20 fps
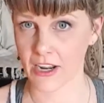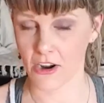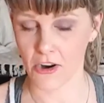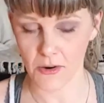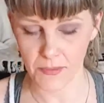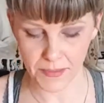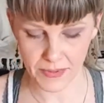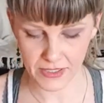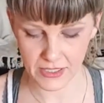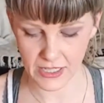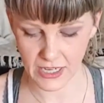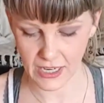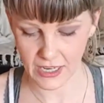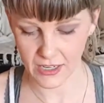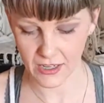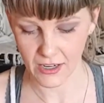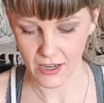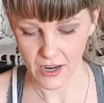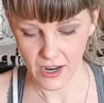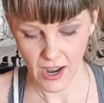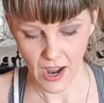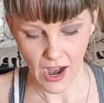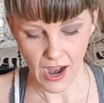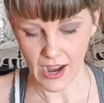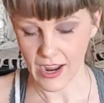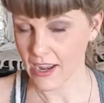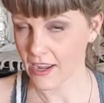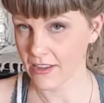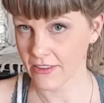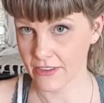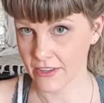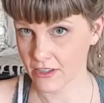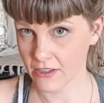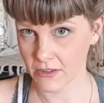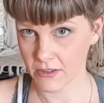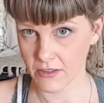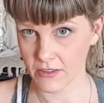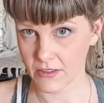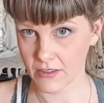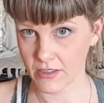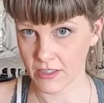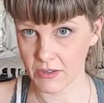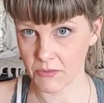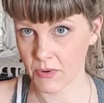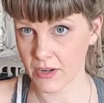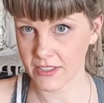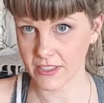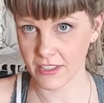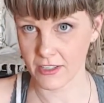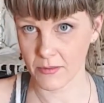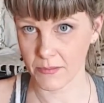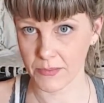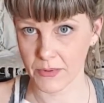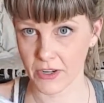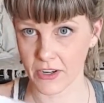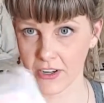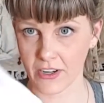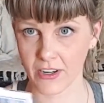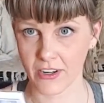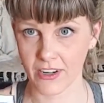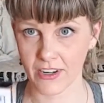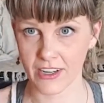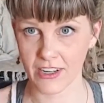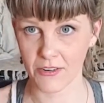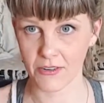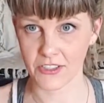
opened it, it wasn't a book, it